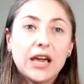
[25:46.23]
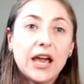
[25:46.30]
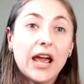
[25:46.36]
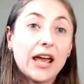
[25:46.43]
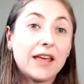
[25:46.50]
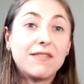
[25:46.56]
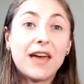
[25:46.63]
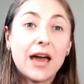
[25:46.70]

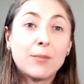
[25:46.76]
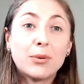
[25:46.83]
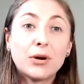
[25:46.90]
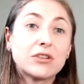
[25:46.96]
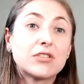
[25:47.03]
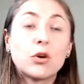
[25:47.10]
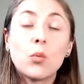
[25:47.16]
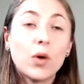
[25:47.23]
And that
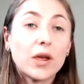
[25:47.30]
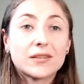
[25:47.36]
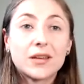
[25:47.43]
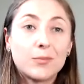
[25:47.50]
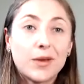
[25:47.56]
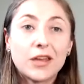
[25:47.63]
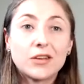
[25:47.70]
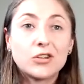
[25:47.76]
person wakes
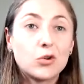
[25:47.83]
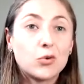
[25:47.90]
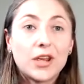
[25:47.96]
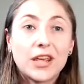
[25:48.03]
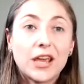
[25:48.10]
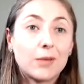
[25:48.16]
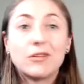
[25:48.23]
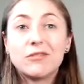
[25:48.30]
up at 2
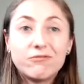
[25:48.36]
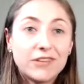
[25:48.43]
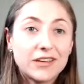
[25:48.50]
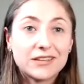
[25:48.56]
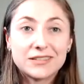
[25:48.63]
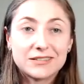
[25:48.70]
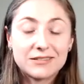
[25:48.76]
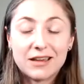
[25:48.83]
a.m. and
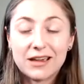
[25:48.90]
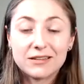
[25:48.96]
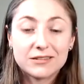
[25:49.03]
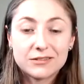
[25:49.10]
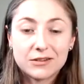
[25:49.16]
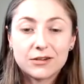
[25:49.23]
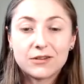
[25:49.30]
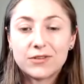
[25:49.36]
fixes that
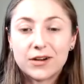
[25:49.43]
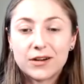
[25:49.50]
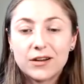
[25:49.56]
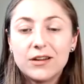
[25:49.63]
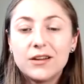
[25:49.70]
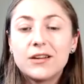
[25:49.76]
server.